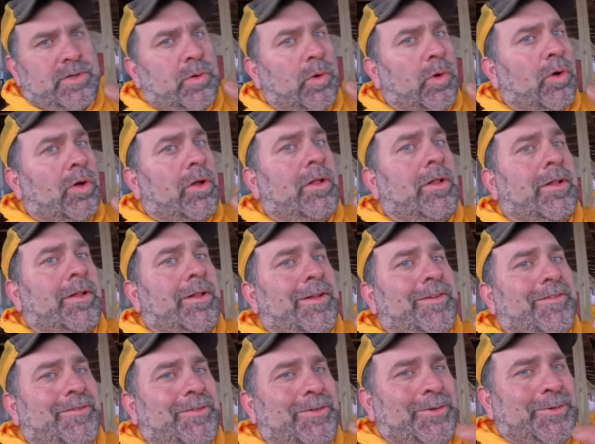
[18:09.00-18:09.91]
tool
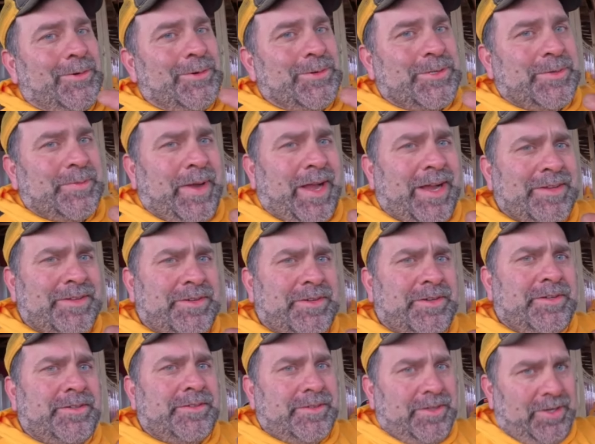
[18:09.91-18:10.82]
for the Roosa
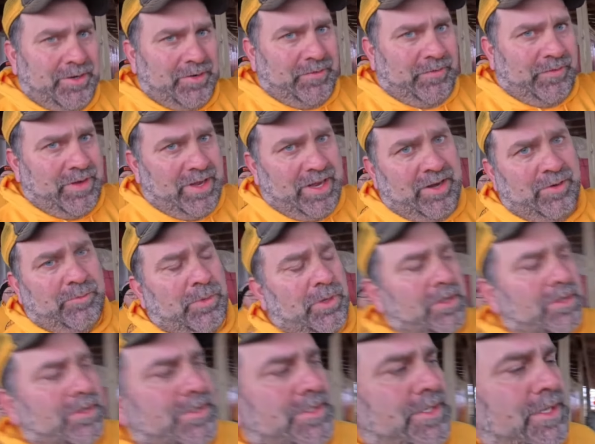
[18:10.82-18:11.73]
Master, you know, for that umbrella